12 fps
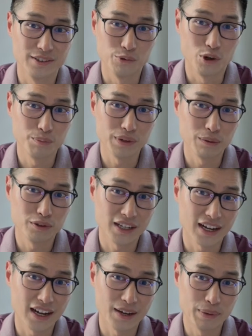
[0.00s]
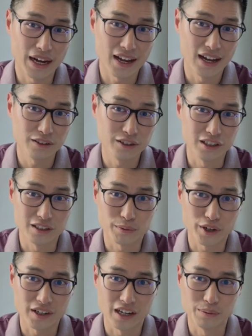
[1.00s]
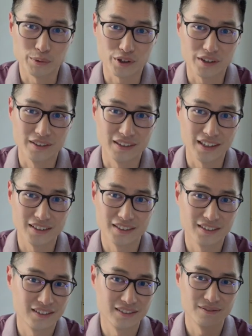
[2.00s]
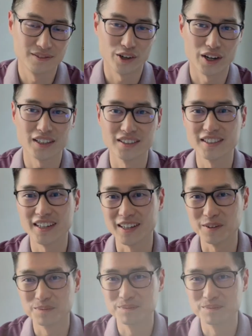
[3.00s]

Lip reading: won't be able to buy a house in this market anymore. That's all I can say.